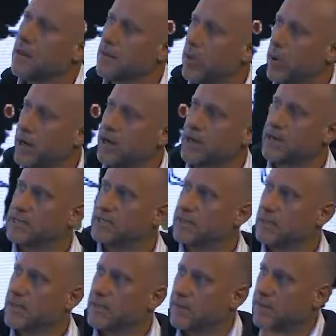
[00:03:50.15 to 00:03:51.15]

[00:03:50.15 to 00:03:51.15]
The point is,